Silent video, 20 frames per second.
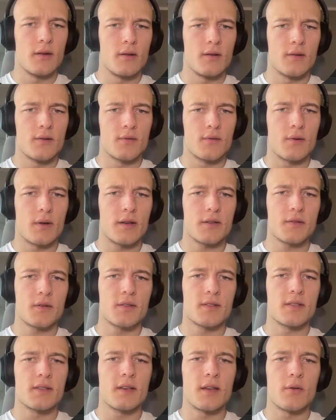So as you can
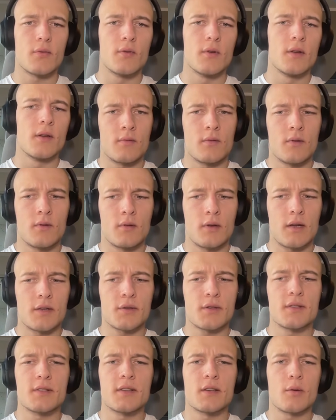see now,
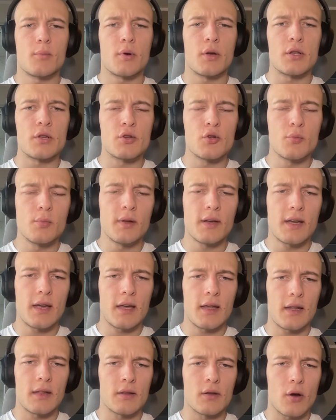by
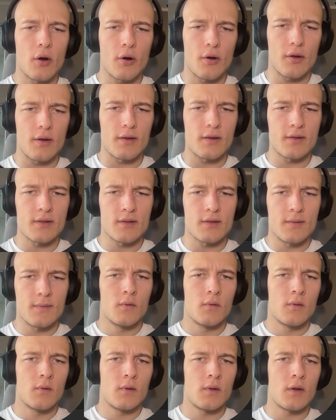duplicating the eyes
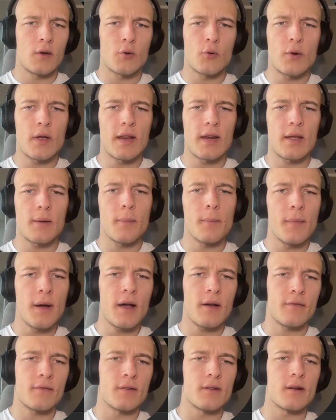and creating a
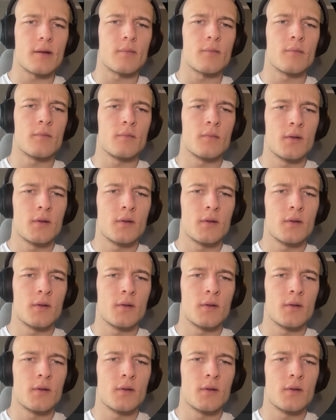matte for them,